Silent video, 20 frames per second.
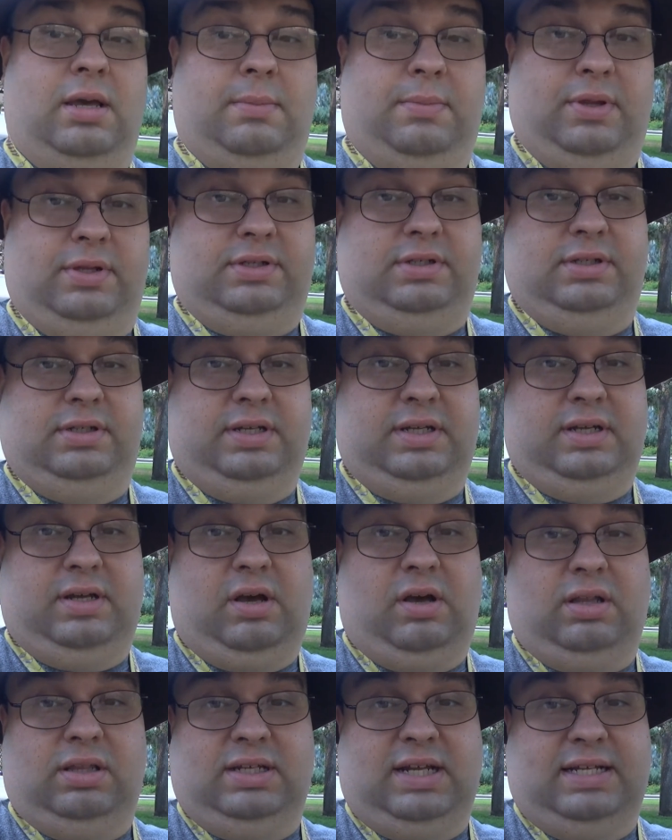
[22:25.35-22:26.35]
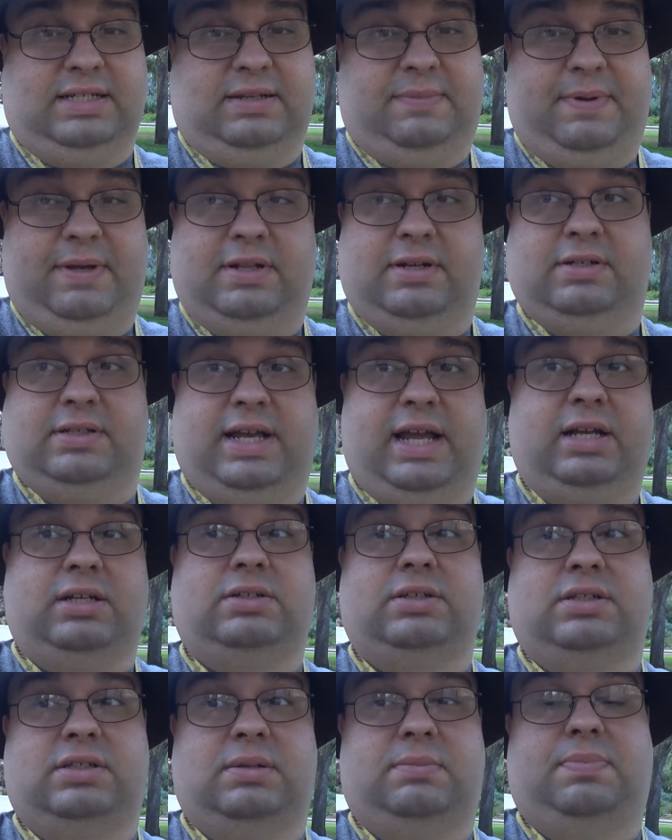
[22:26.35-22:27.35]
Plus, uh, all the times I've been there, there's
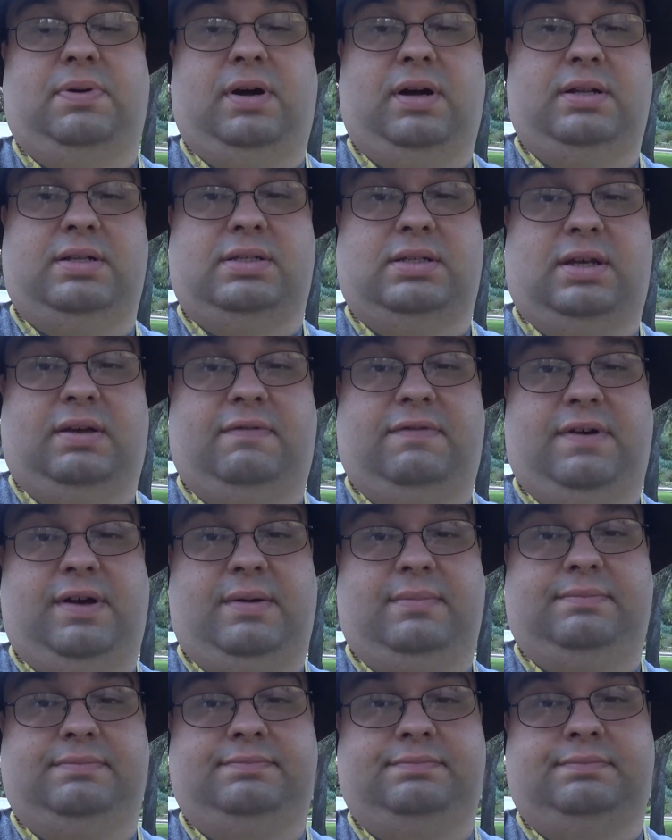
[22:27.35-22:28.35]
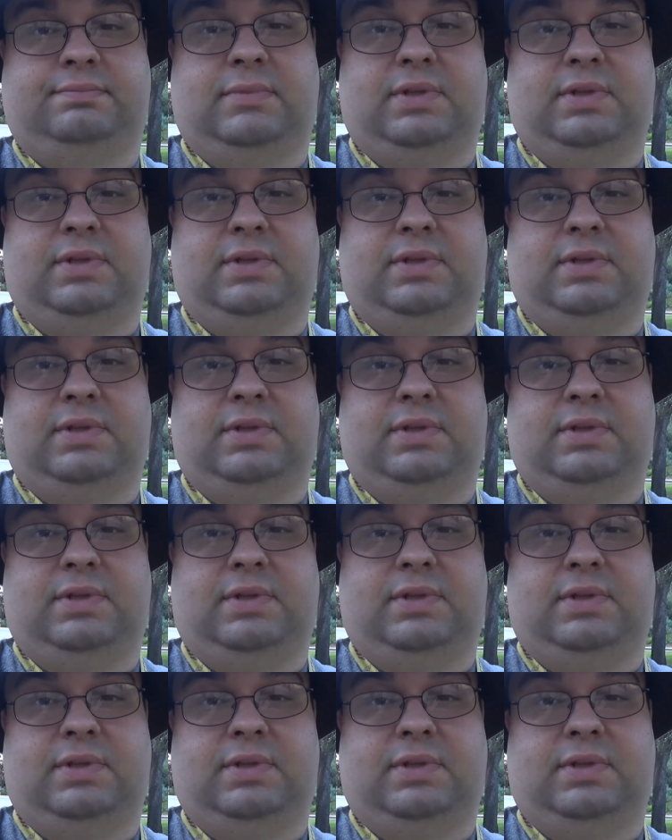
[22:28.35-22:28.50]
actually some parts of um,